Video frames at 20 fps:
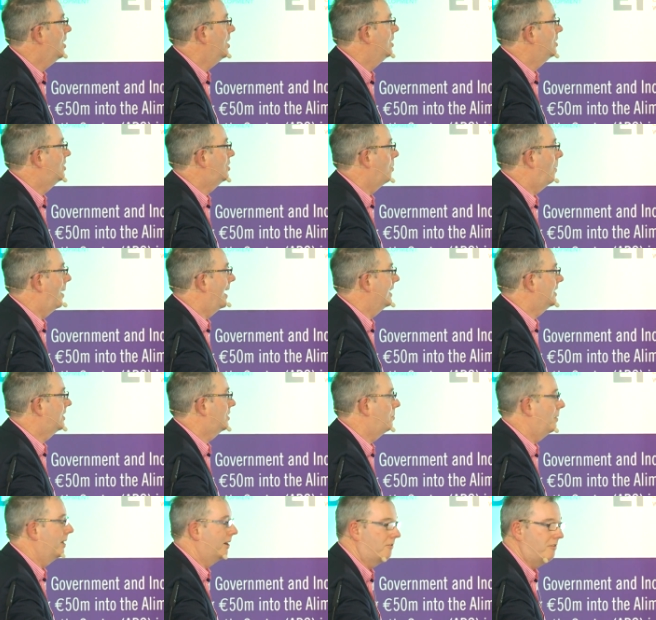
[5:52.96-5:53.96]
so as
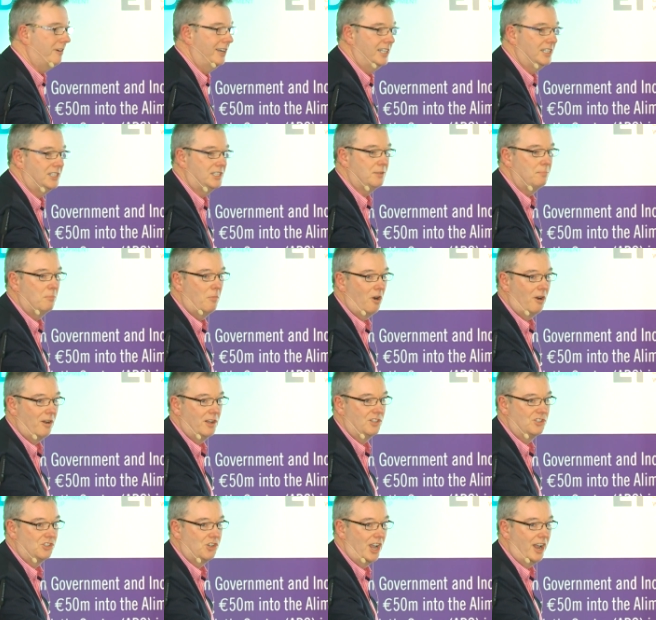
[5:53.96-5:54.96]
to increase
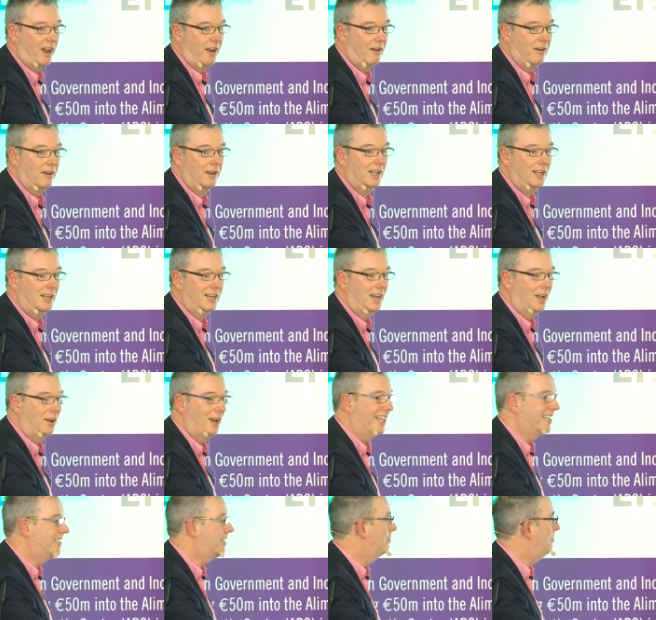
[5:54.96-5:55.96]
market share. Now
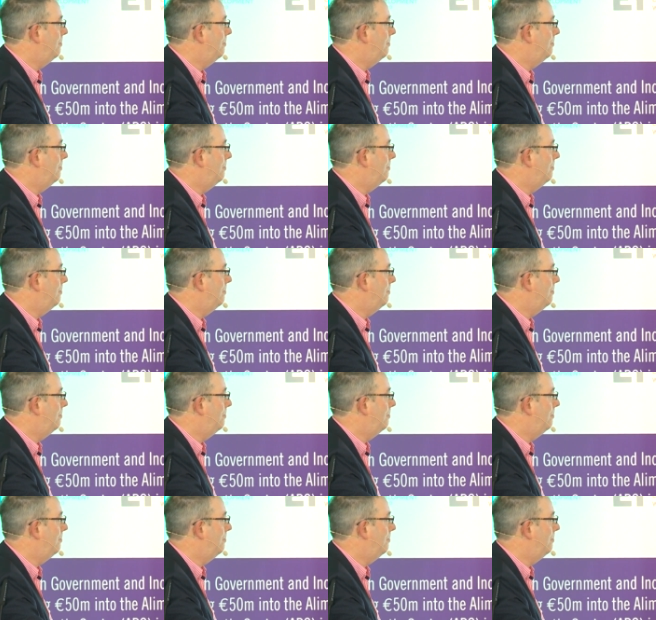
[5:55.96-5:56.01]
that's a